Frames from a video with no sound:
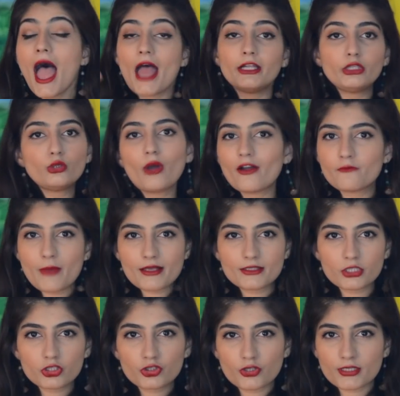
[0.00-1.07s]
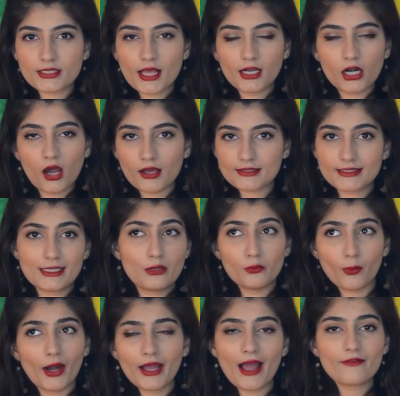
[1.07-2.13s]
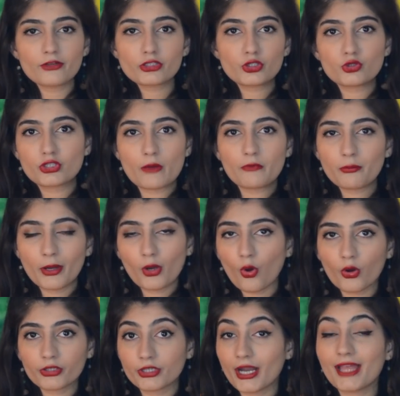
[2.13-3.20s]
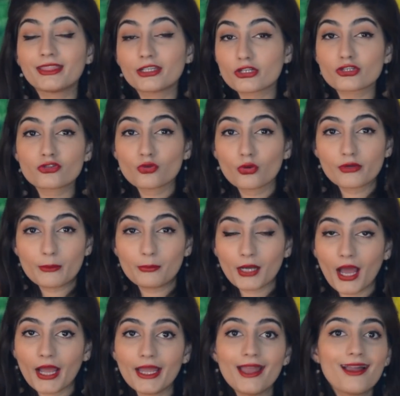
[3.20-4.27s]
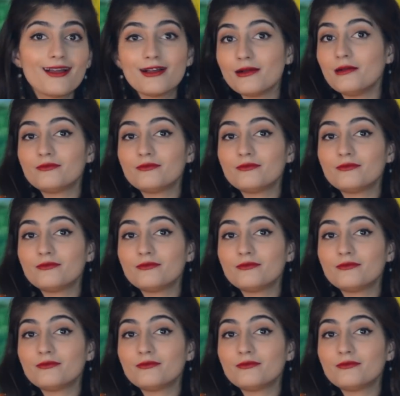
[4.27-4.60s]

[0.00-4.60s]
and you have messaged your seller asking why haven't you shipped my order, and there is no reply,